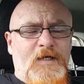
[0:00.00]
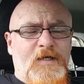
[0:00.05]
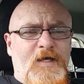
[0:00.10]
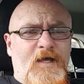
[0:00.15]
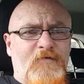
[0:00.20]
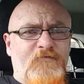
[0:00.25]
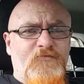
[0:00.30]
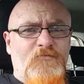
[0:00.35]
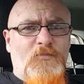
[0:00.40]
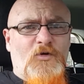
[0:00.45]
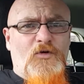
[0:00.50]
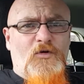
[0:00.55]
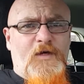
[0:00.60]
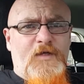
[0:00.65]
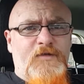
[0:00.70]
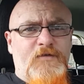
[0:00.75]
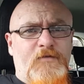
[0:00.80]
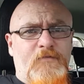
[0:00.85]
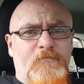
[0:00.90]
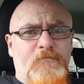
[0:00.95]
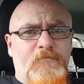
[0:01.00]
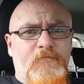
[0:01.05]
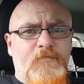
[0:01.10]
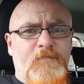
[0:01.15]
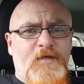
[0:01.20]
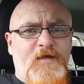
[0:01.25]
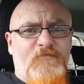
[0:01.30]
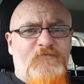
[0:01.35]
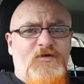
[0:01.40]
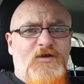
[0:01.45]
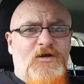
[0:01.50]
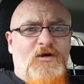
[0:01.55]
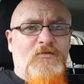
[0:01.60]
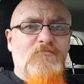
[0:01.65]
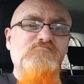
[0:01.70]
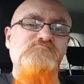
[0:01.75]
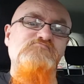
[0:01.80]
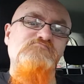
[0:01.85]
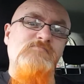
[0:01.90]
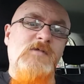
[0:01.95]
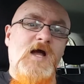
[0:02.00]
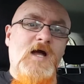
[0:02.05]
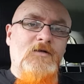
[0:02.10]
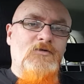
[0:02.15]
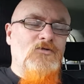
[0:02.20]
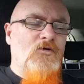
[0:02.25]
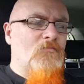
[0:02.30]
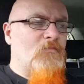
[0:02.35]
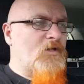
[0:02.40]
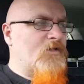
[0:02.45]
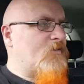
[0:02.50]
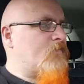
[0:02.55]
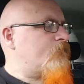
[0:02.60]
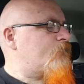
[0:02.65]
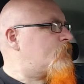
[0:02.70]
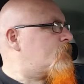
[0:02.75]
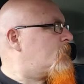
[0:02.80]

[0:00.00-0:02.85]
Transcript: Game from Monolith. If you're not, don't bother.